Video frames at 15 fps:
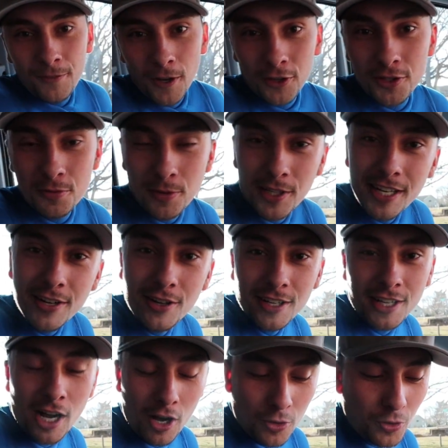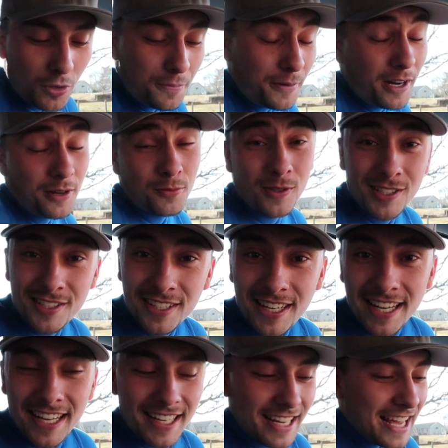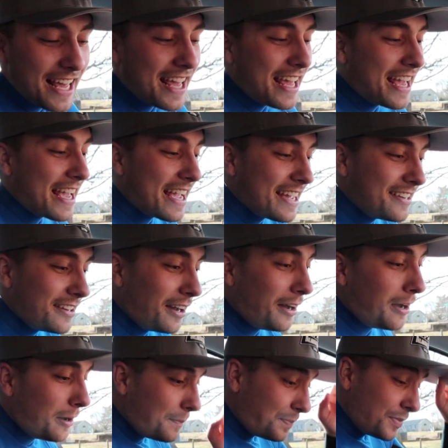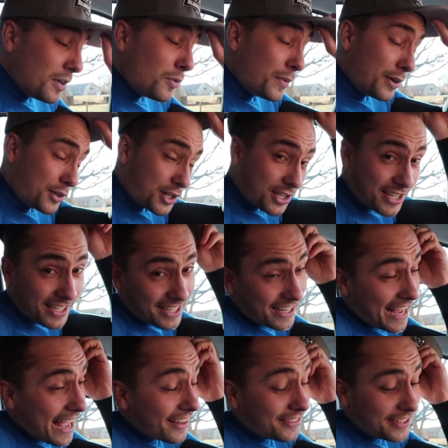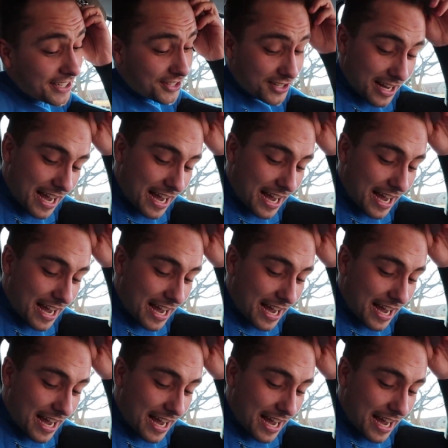folks, so we're here at Concord Pond once again, and we were just at the gas station.